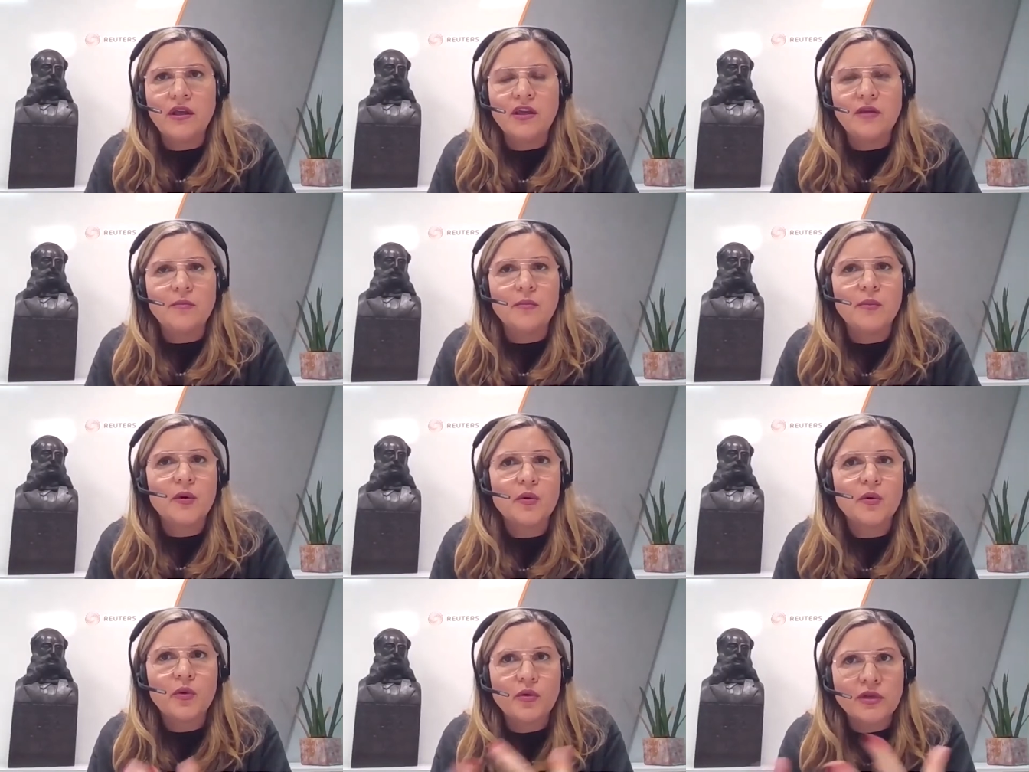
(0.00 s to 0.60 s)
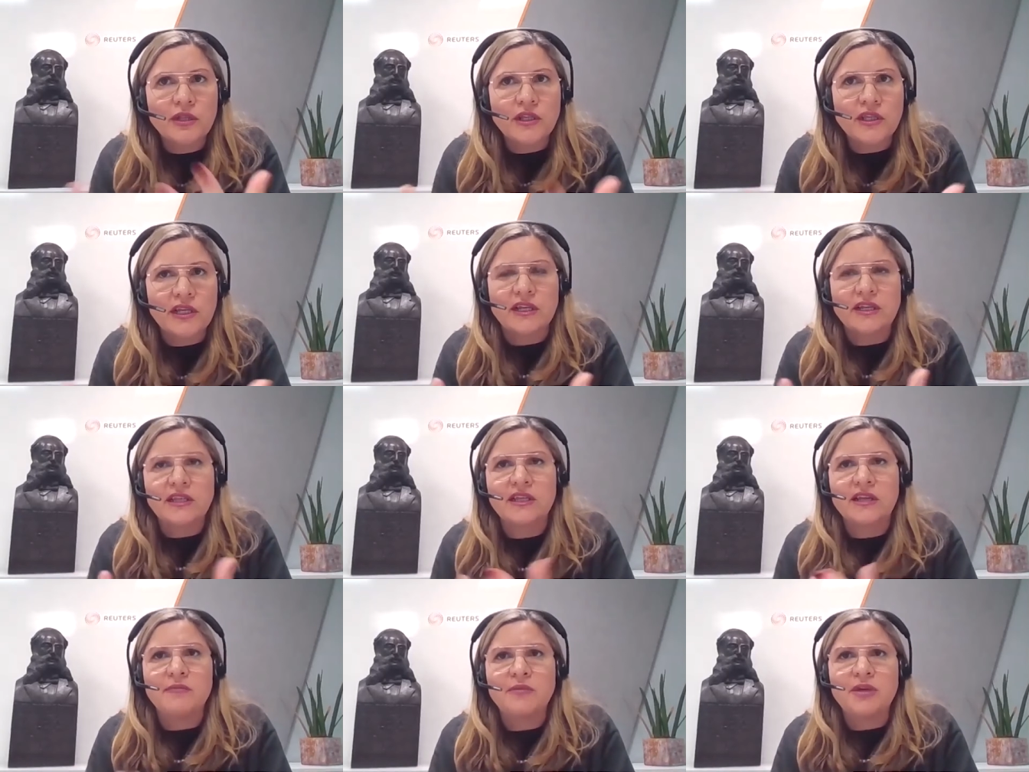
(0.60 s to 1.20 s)

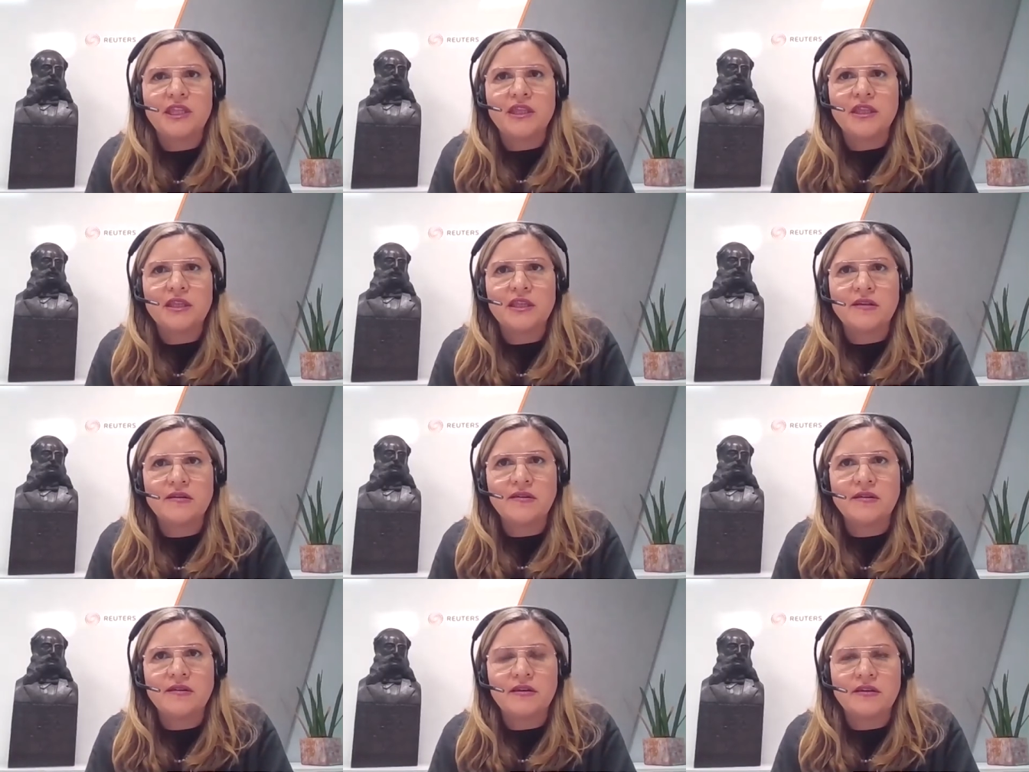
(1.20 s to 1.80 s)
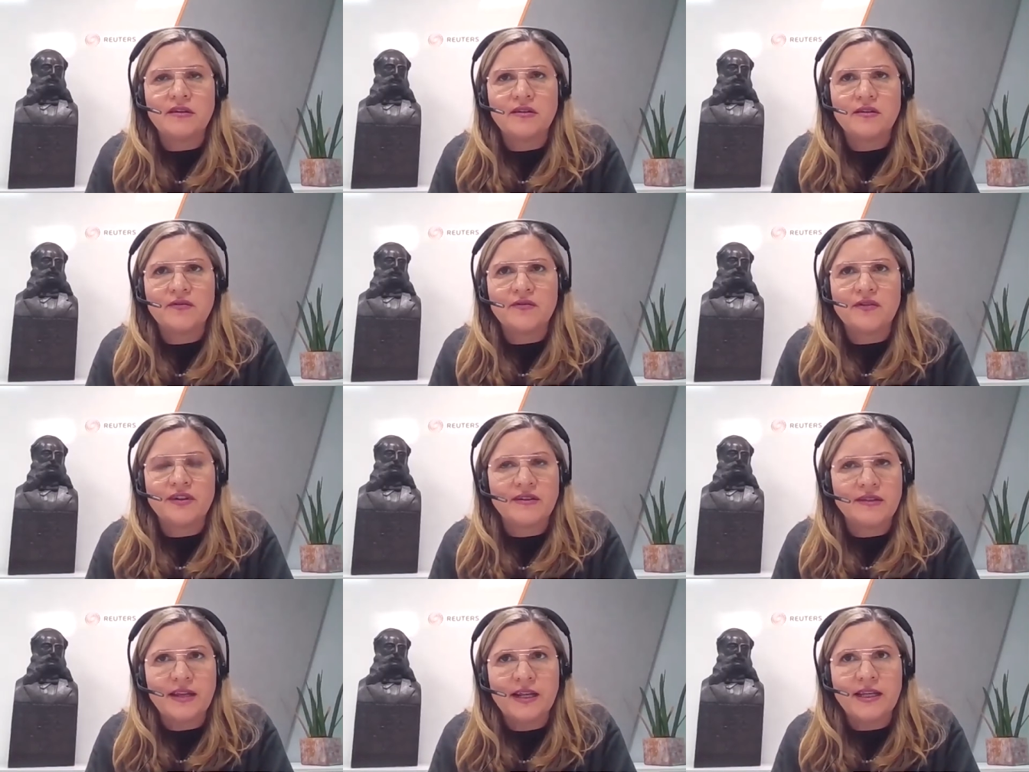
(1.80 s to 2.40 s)
important, I mean, this
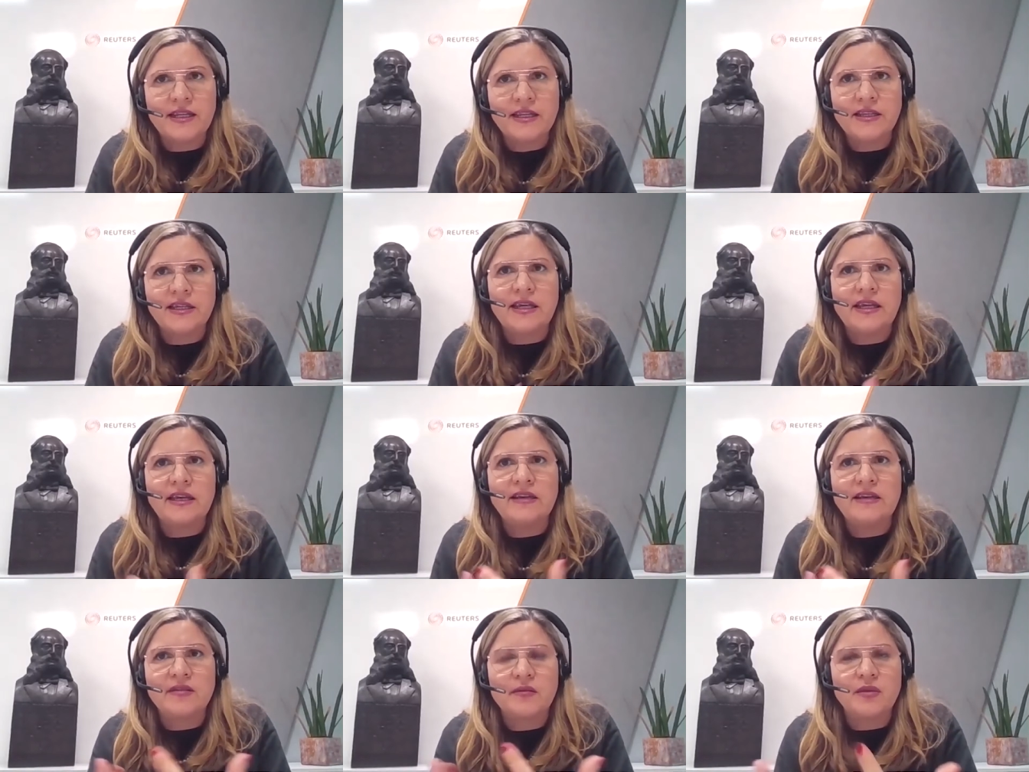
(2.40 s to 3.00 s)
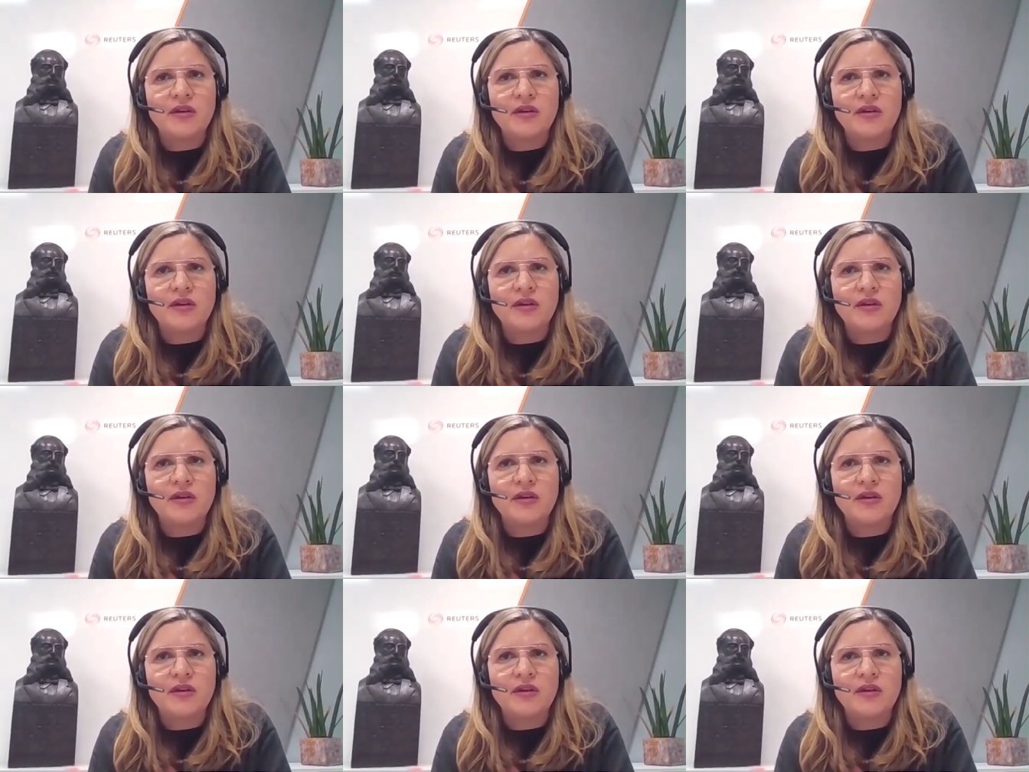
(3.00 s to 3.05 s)
facility is.